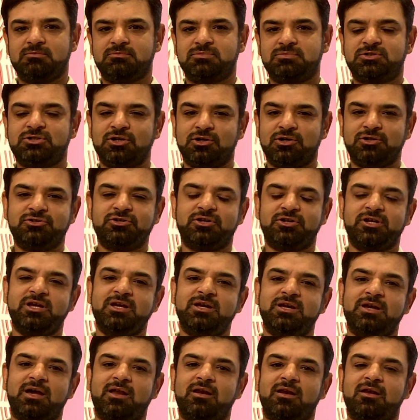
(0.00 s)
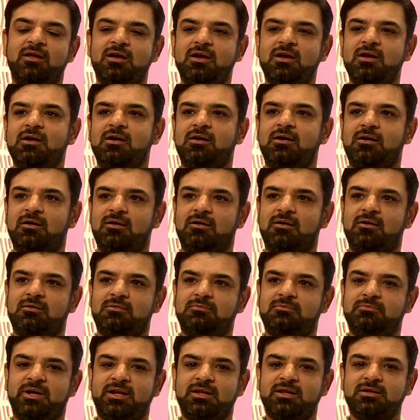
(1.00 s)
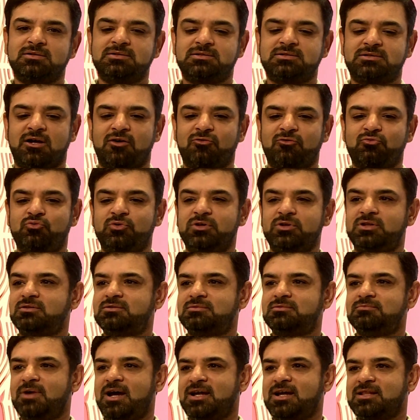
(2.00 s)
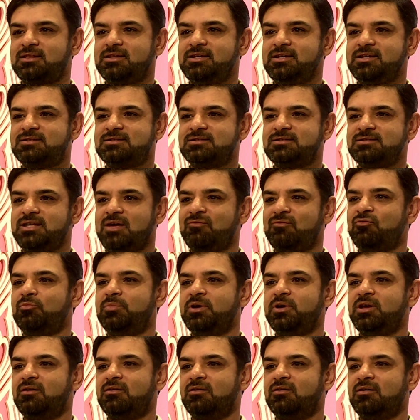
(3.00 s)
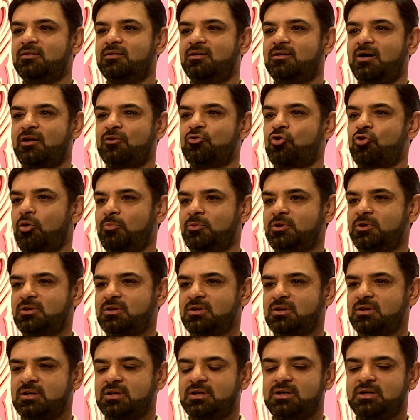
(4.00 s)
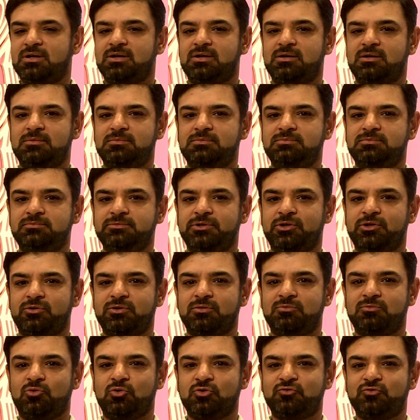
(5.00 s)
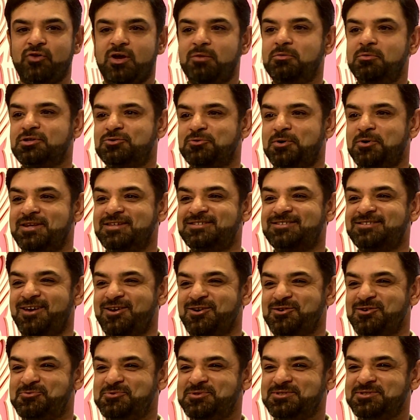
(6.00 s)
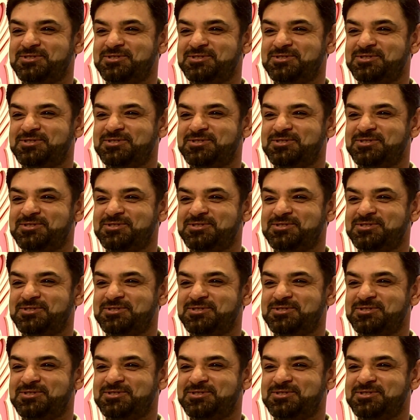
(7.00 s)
surgery and medical stuff with athletes has never been uncommon. The most famous one is Tiger Woods